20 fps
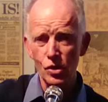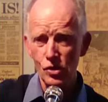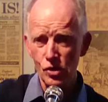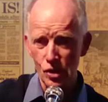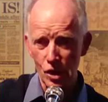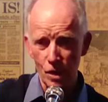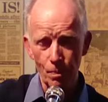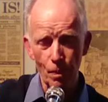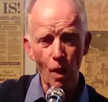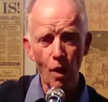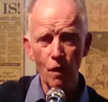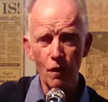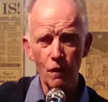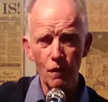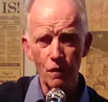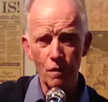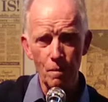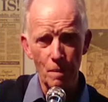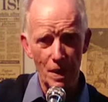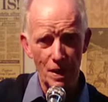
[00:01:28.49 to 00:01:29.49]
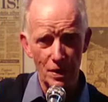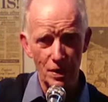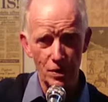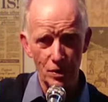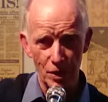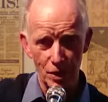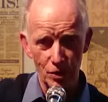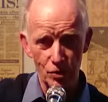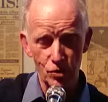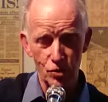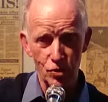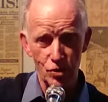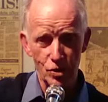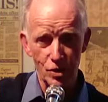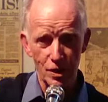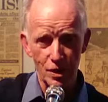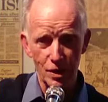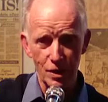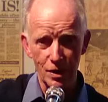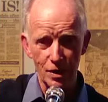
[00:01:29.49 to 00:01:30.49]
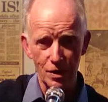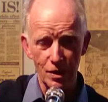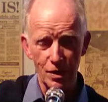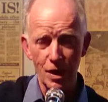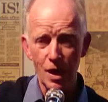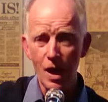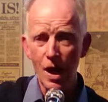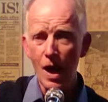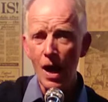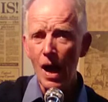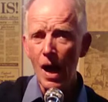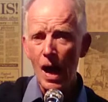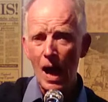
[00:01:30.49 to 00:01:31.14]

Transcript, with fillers: sip on Benedictine